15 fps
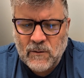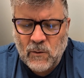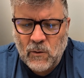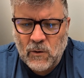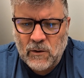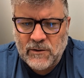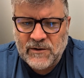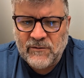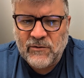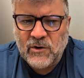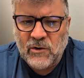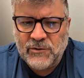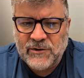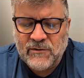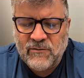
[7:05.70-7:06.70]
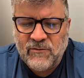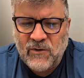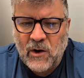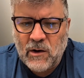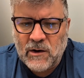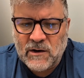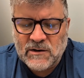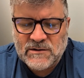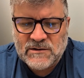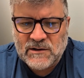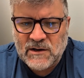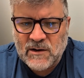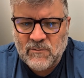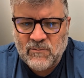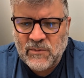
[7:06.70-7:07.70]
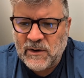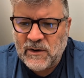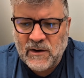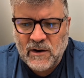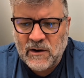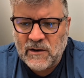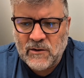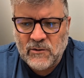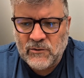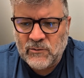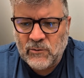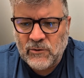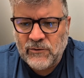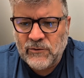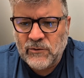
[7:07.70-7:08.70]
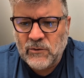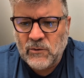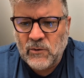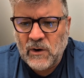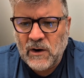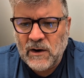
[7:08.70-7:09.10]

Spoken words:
or difficulty falling asleep, but none of those were true.